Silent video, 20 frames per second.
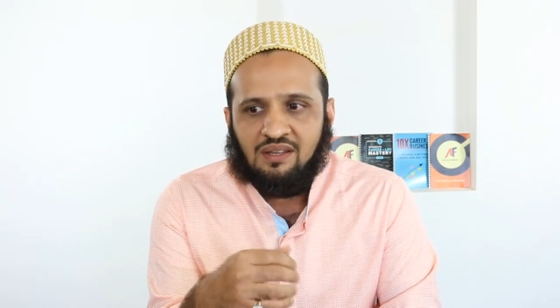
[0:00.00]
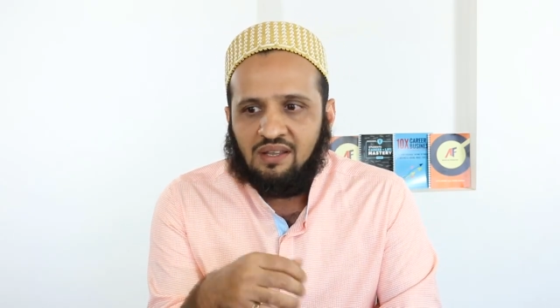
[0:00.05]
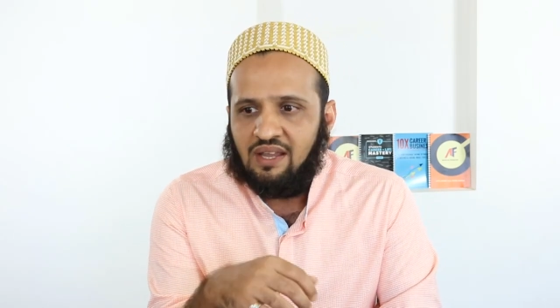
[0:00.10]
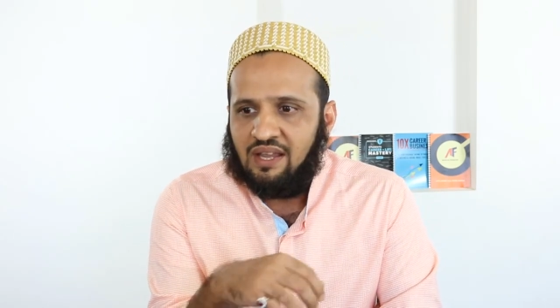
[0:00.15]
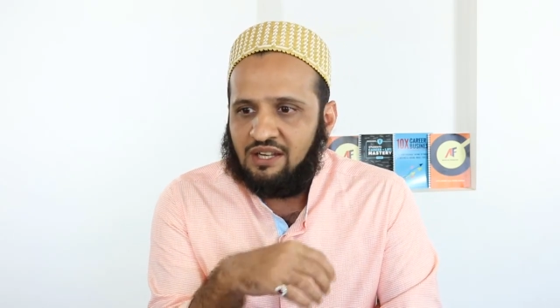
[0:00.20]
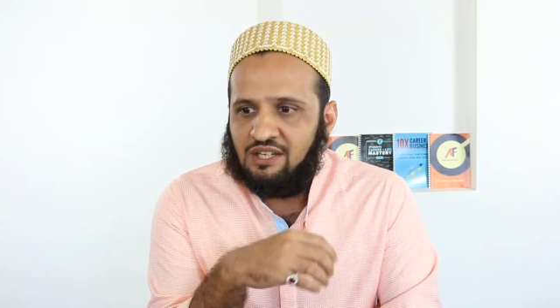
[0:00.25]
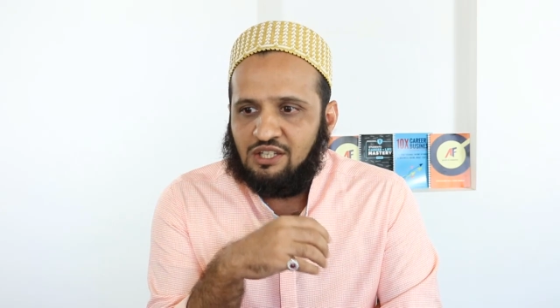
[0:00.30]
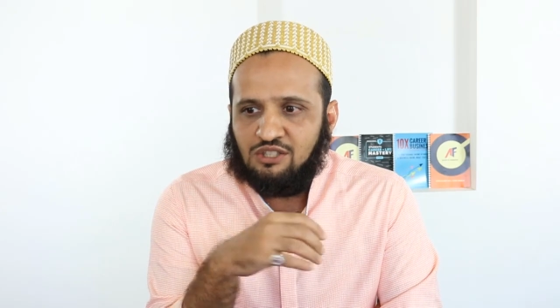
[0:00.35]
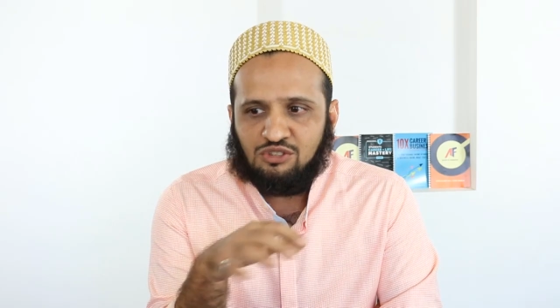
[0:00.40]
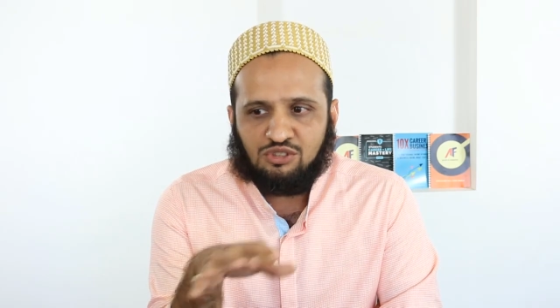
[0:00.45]

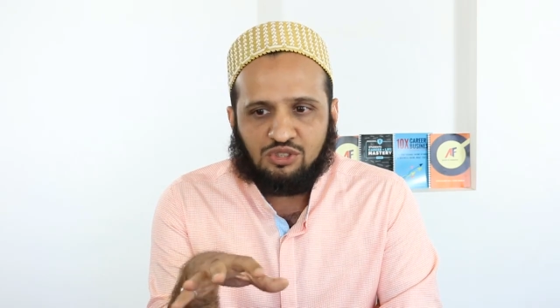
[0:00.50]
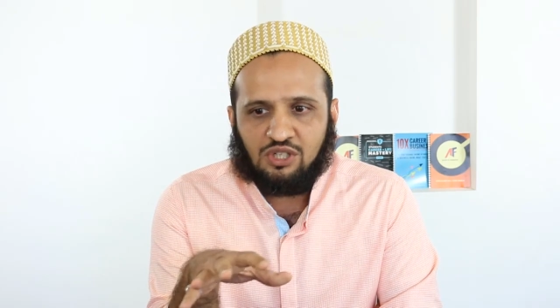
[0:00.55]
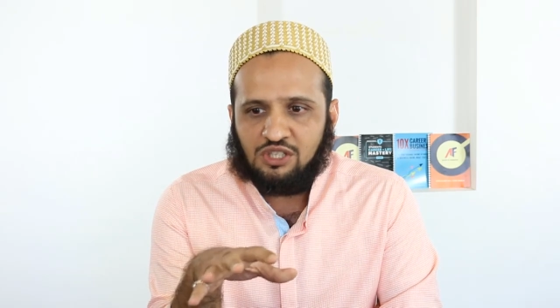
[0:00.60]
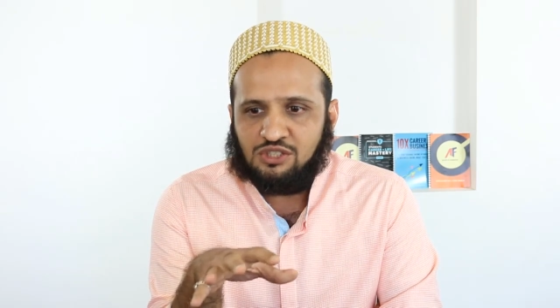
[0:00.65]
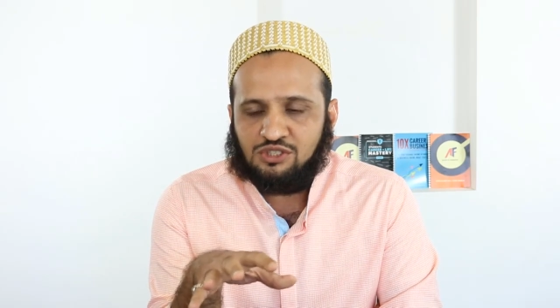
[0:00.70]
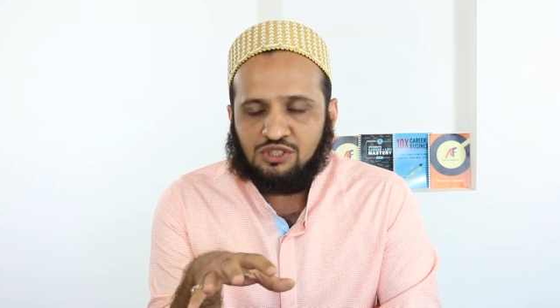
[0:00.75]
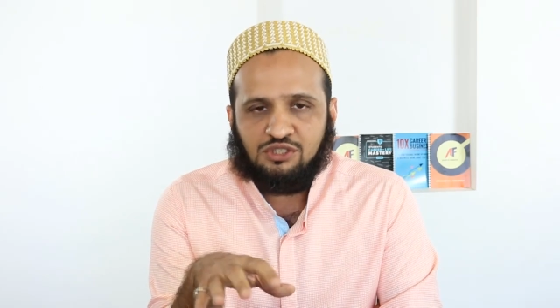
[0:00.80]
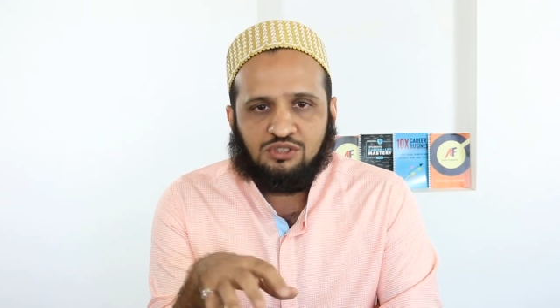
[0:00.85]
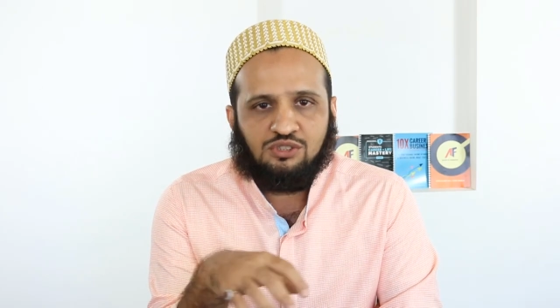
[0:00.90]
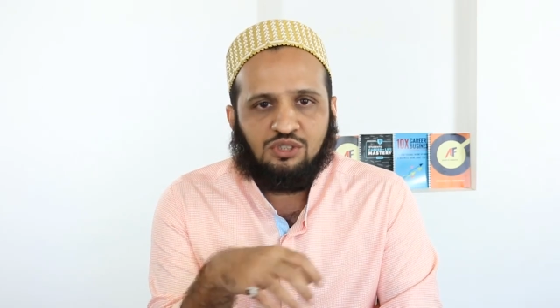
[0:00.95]
any
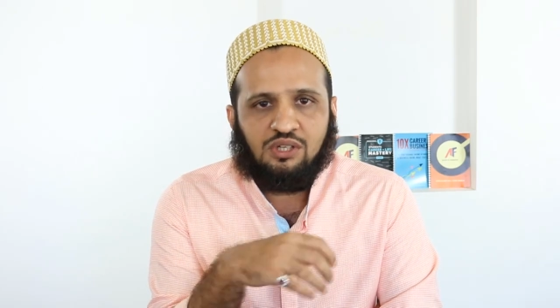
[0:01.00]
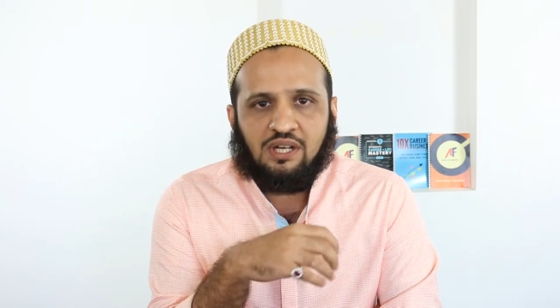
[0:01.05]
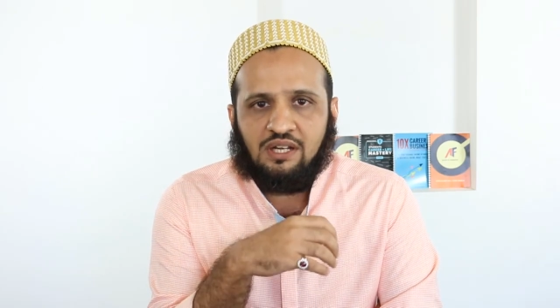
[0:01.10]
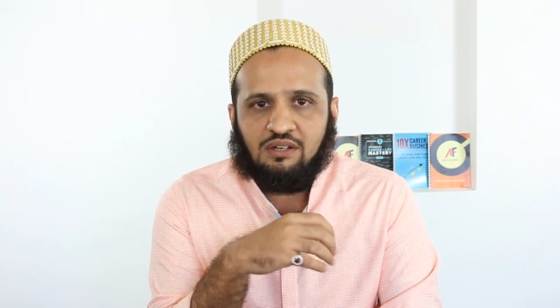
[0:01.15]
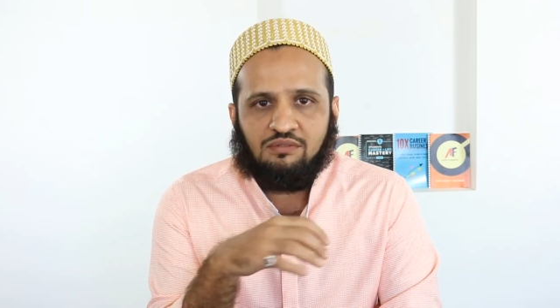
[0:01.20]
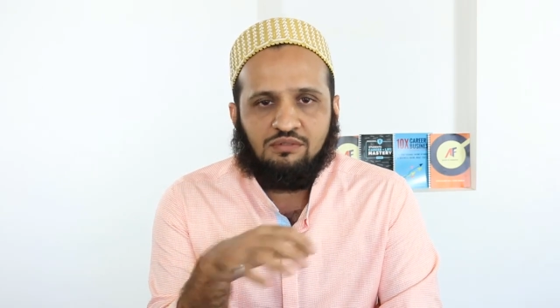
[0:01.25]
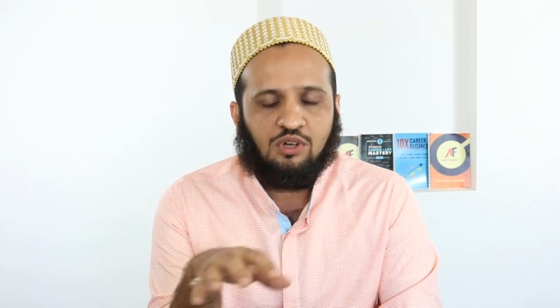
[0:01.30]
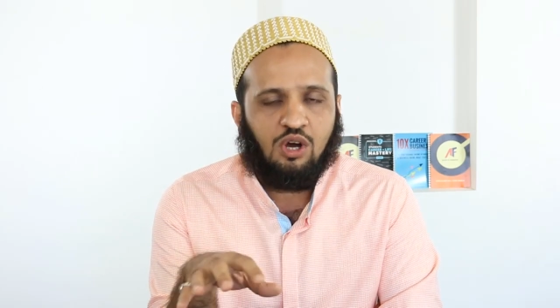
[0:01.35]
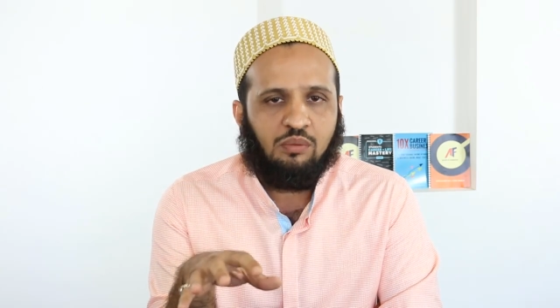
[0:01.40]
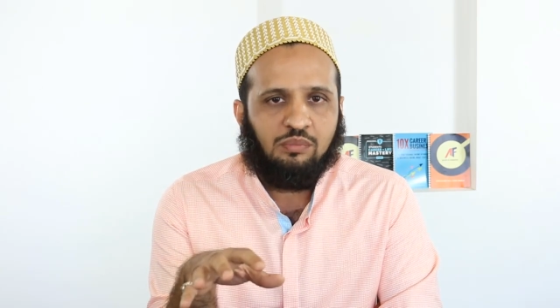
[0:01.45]
instructions or kind
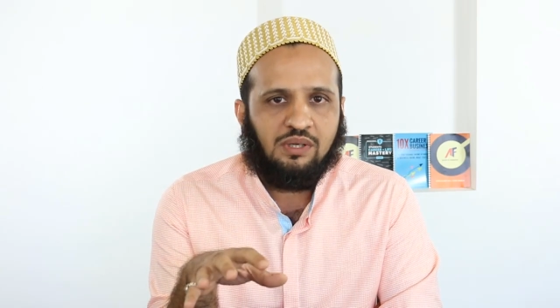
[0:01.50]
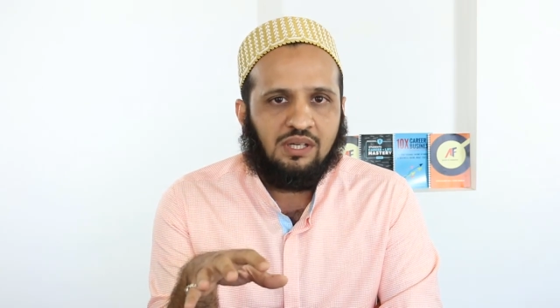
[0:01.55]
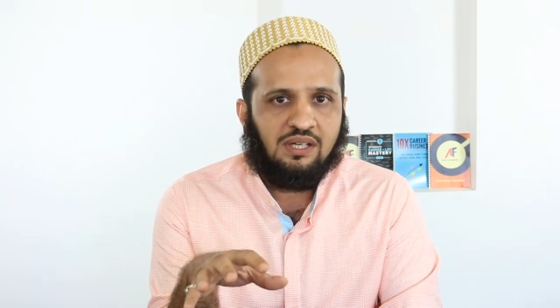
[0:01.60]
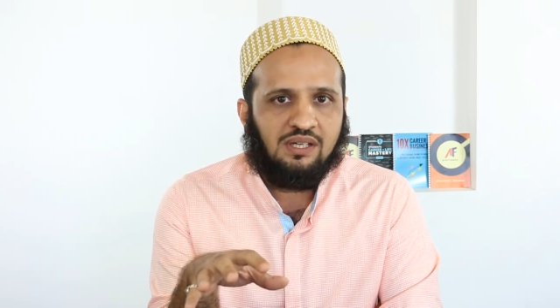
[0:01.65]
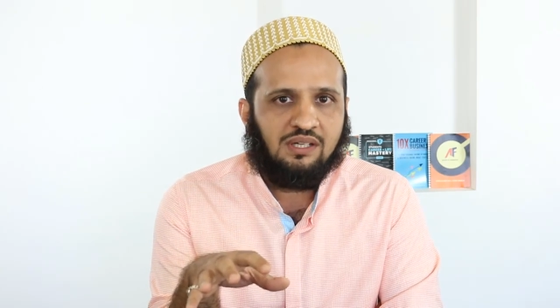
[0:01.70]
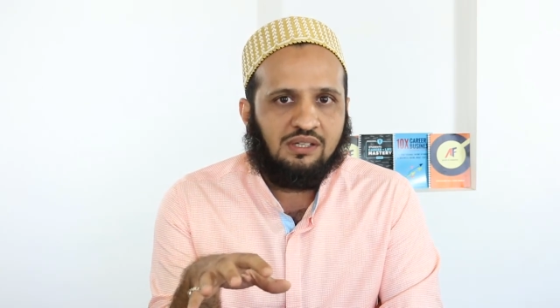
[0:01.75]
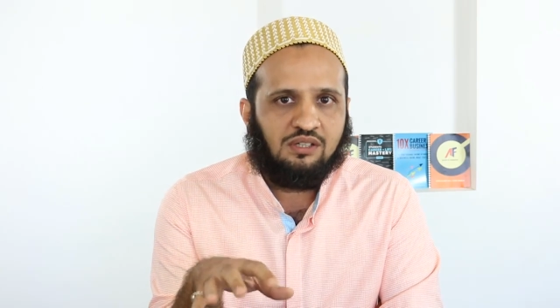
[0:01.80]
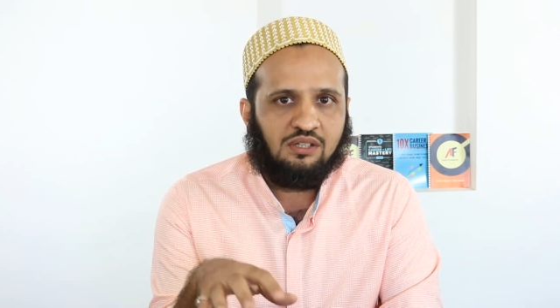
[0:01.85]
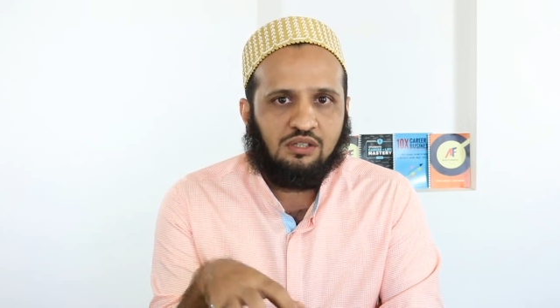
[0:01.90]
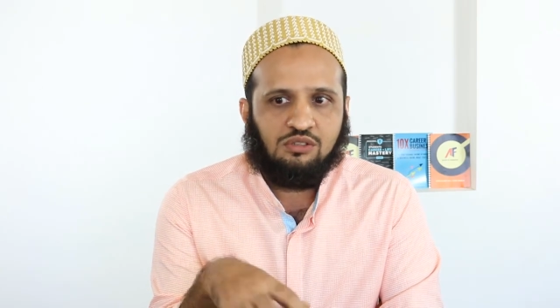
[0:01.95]
of dominate
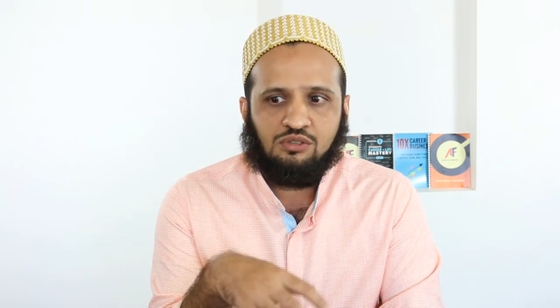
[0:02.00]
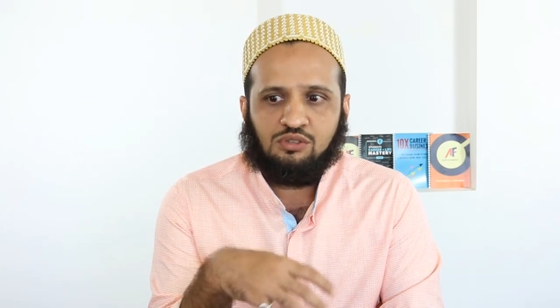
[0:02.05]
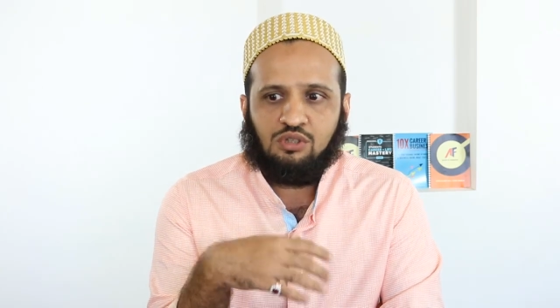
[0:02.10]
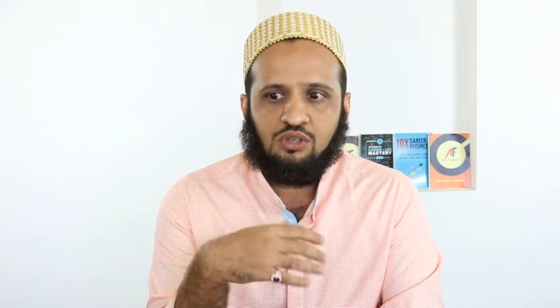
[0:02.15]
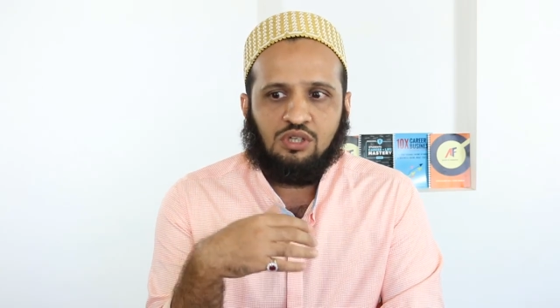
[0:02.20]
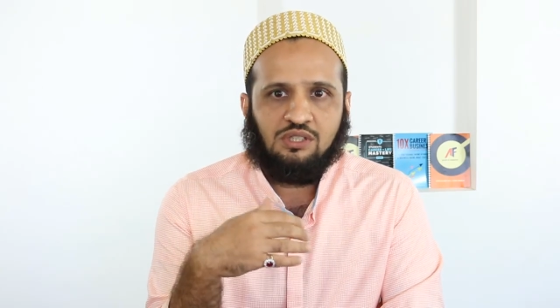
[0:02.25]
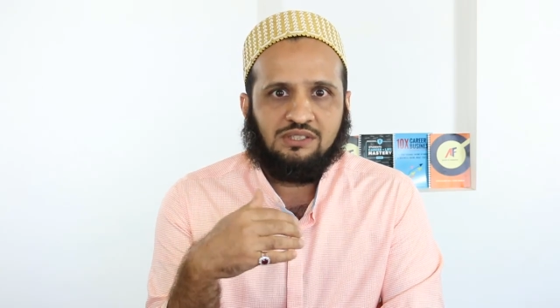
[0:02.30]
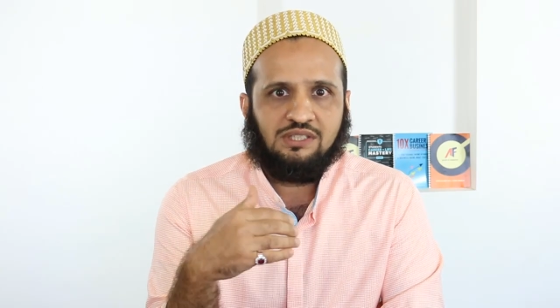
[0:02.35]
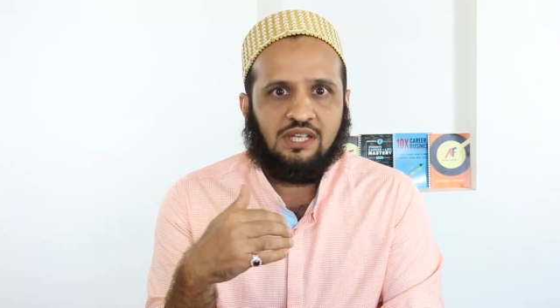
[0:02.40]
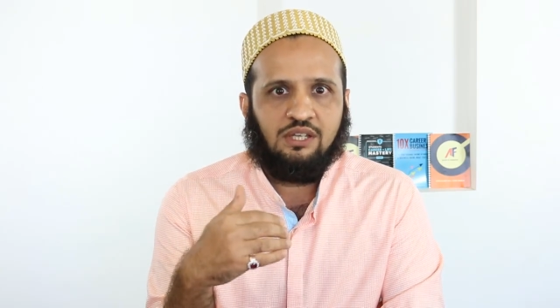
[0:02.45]
and
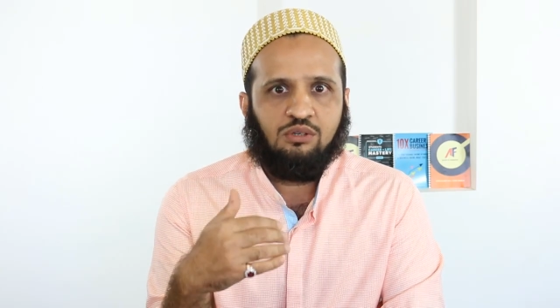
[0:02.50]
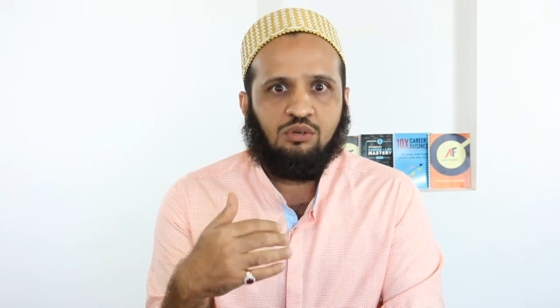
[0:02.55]
control or say,